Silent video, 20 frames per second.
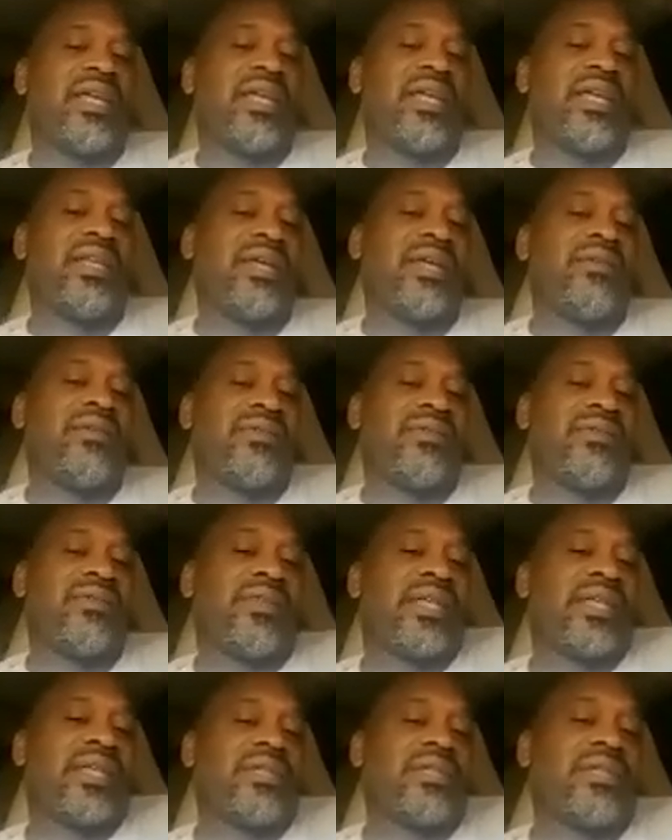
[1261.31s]
a good
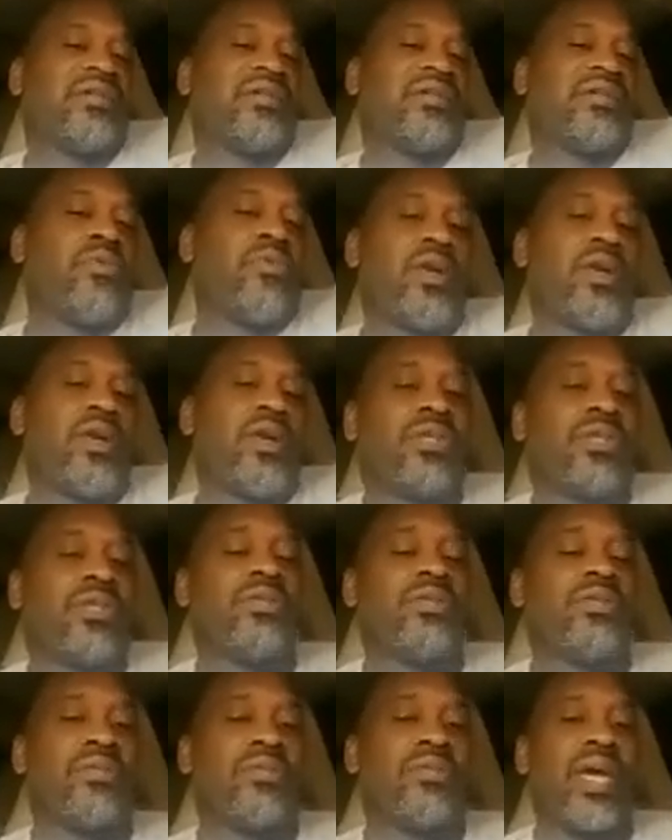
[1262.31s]
point that you just made
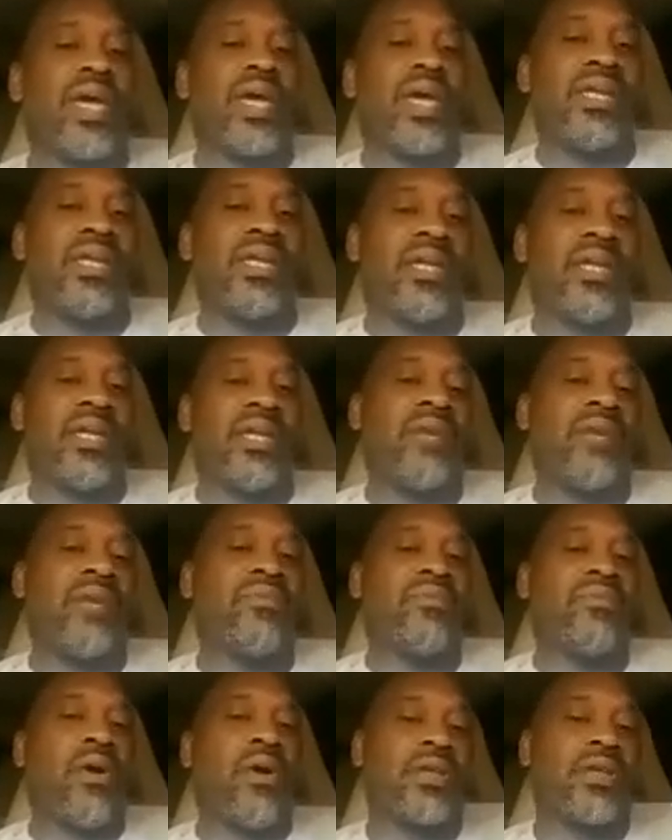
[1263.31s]
in regards
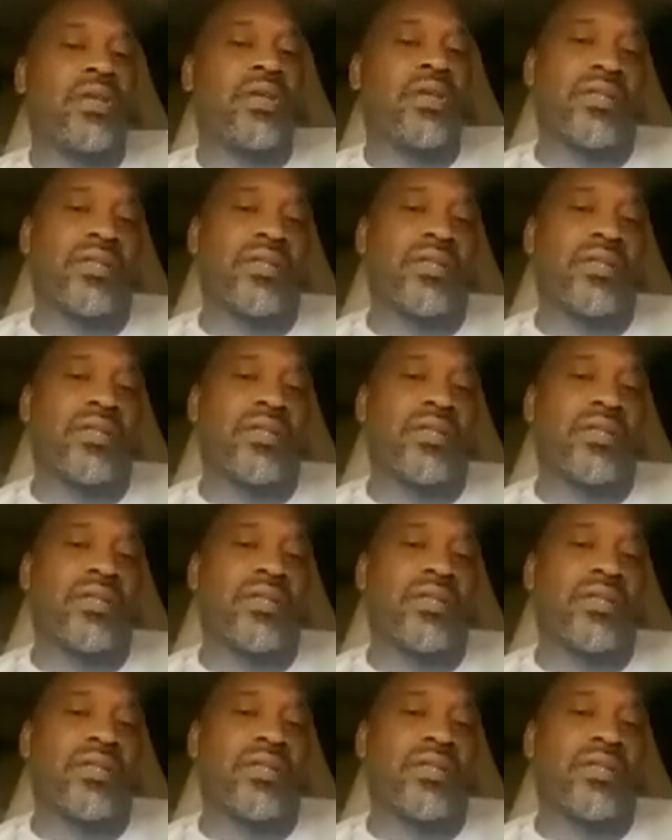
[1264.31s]
to on the